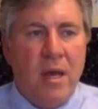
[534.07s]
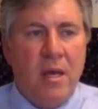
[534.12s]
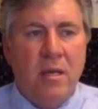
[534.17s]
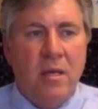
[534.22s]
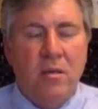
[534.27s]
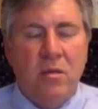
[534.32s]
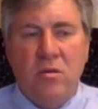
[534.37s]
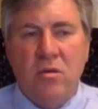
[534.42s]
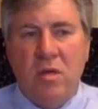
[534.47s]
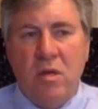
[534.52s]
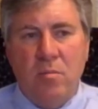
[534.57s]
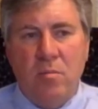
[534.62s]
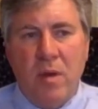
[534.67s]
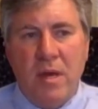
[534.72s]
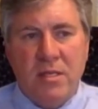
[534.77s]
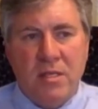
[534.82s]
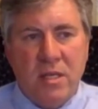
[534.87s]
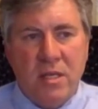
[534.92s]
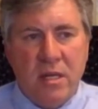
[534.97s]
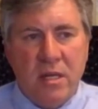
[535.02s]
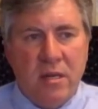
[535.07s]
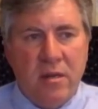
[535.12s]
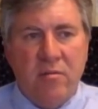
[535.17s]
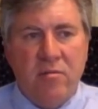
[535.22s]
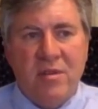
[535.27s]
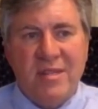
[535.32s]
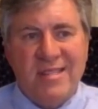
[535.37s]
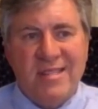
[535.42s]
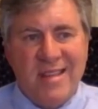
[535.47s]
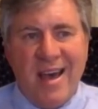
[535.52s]
You can basically
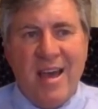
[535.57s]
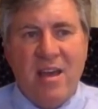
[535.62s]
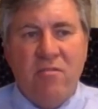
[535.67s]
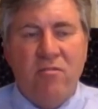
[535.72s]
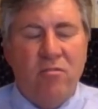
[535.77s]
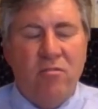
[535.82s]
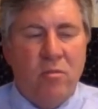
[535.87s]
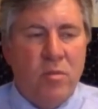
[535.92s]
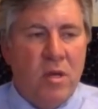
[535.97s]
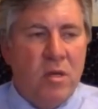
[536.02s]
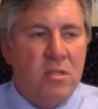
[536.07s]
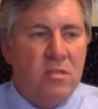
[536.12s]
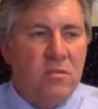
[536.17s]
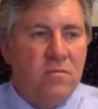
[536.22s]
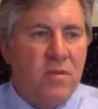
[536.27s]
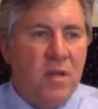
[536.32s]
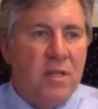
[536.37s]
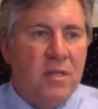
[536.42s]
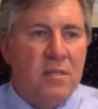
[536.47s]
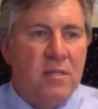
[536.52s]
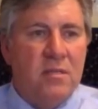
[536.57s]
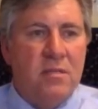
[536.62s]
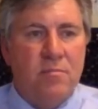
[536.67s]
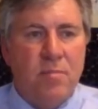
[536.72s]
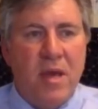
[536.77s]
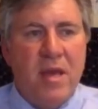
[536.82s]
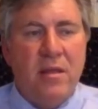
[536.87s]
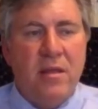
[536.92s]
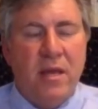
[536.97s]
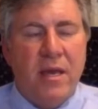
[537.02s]
resign from those funds, pay
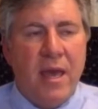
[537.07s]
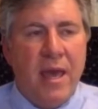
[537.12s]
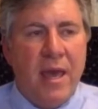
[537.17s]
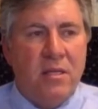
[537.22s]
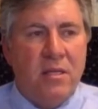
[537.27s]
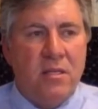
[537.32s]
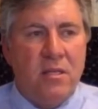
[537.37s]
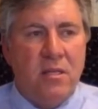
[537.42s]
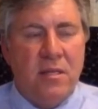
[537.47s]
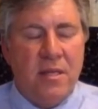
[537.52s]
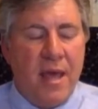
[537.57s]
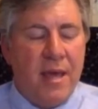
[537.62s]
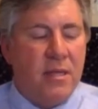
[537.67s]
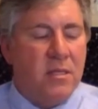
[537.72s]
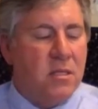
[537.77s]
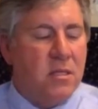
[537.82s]
the tax,